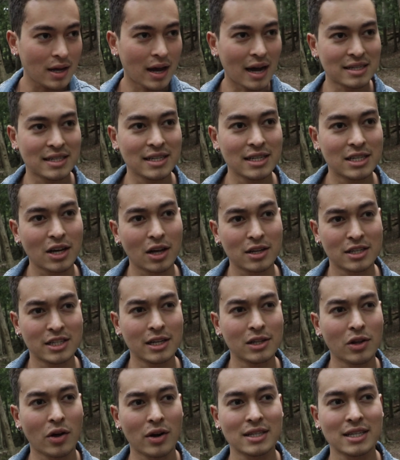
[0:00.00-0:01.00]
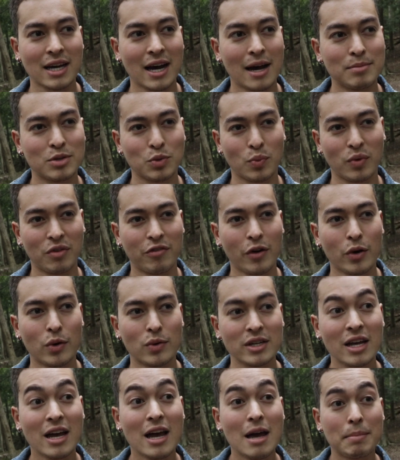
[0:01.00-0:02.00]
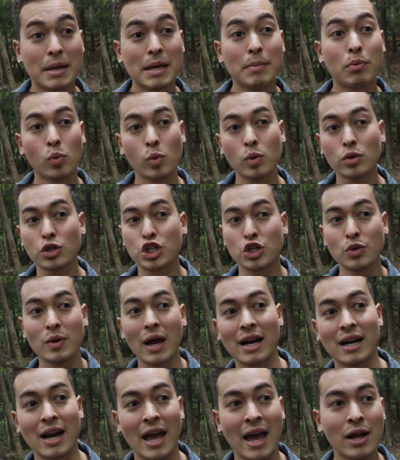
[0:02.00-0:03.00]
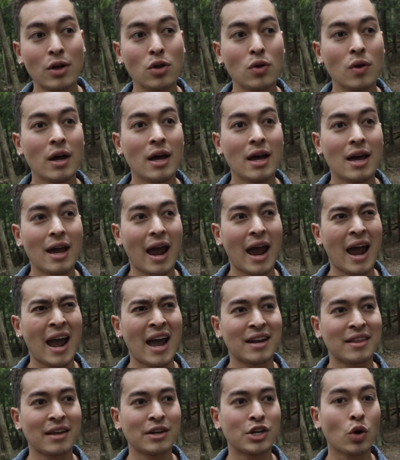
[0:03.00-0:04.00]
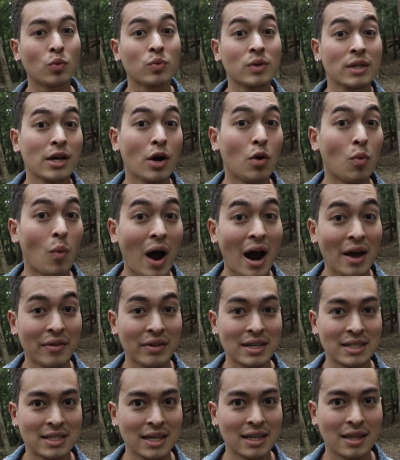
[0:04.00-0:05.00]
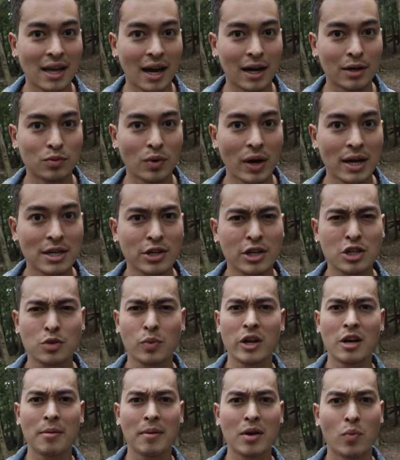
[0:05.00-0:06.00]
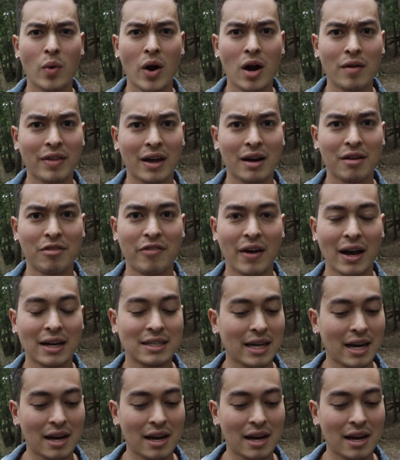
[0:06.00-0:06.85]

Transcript: I see a lot of times with photos, people will shoot at an angle and they don't really know why they did that, right? So I just want you to be aware of that effect.